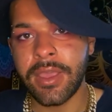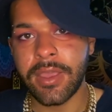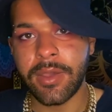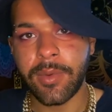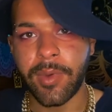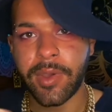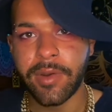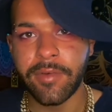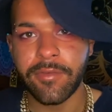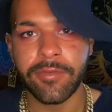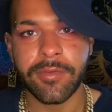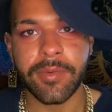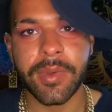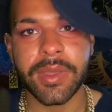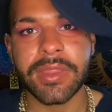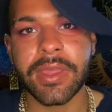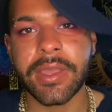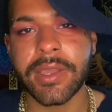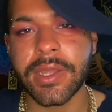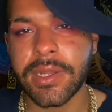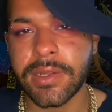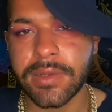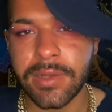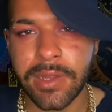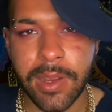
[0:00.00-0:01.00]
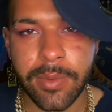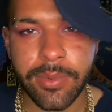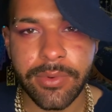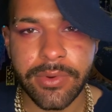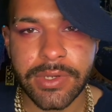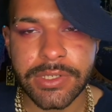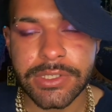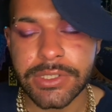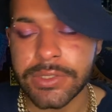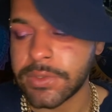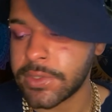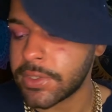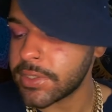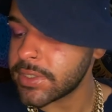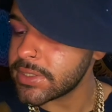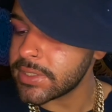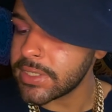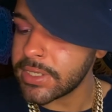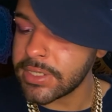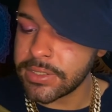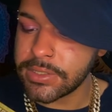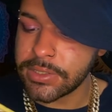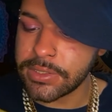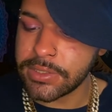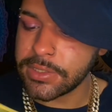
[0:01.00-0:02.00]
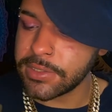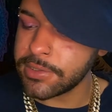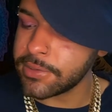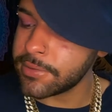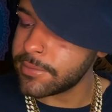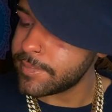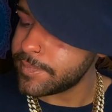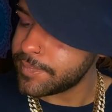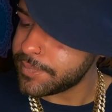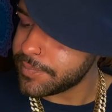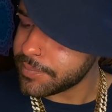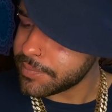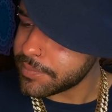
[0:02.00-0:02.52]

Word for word: whatever way that collaboration looks like to you.